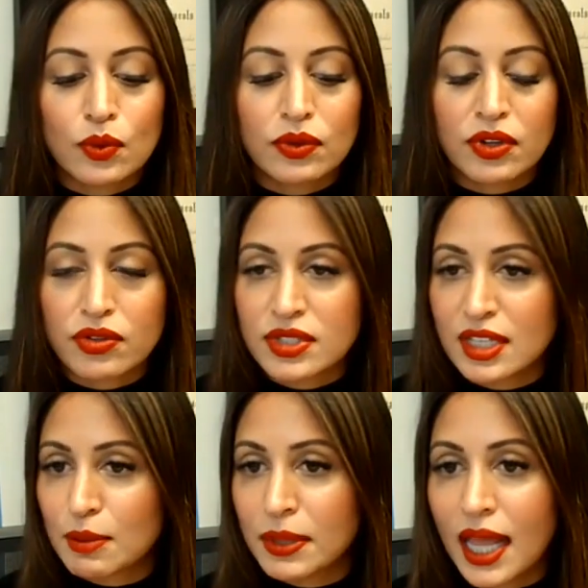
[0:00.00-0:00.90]
there's
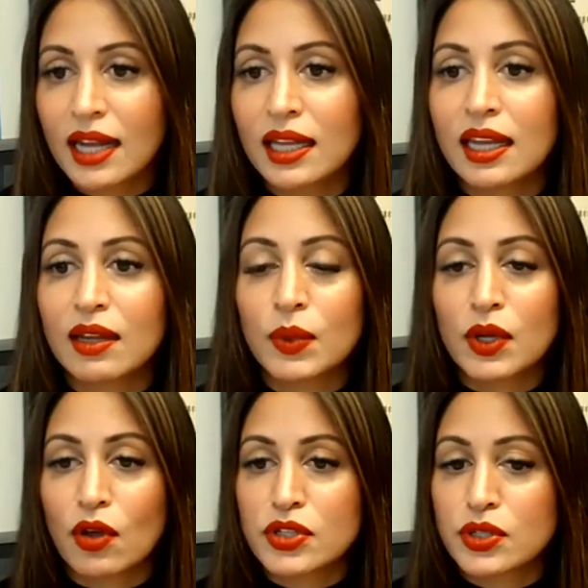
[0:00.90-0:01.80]
city planning. We
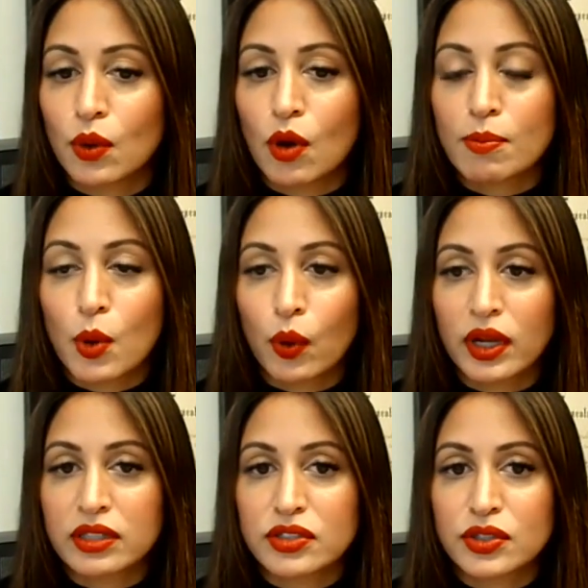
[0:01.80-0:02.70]
also appoint